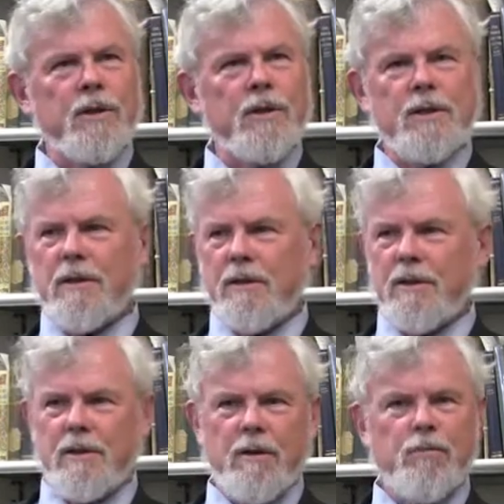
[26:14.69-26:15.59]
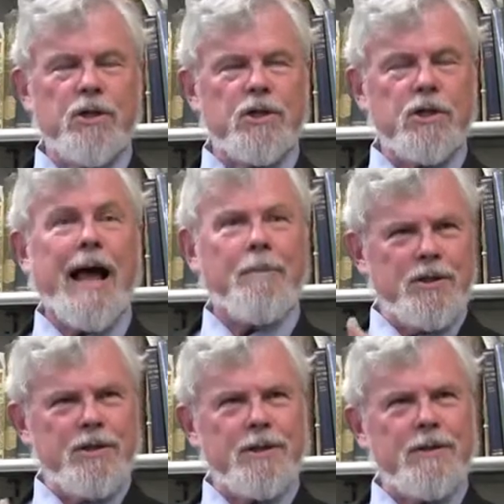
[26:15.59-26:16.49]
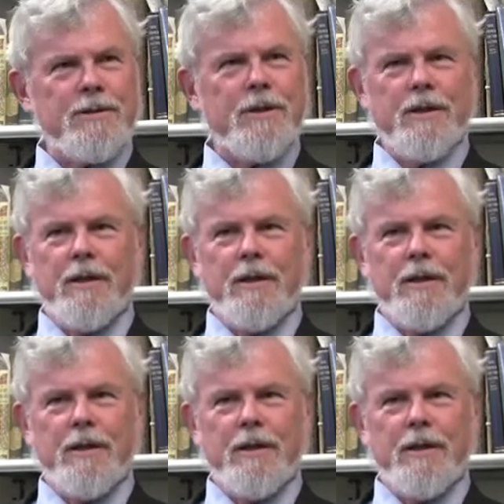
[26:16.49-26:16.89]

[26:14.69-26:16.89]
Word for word: You, you, the book stops, he says.